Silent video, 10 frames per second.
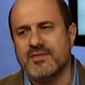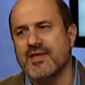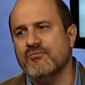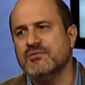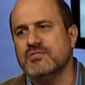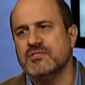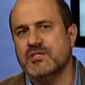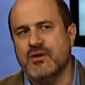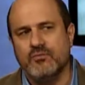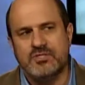that
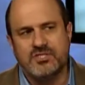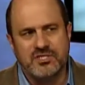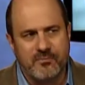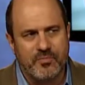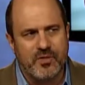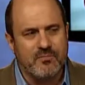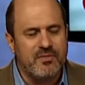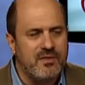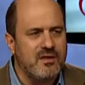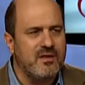was something,
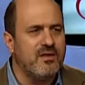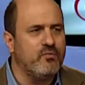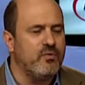but then again,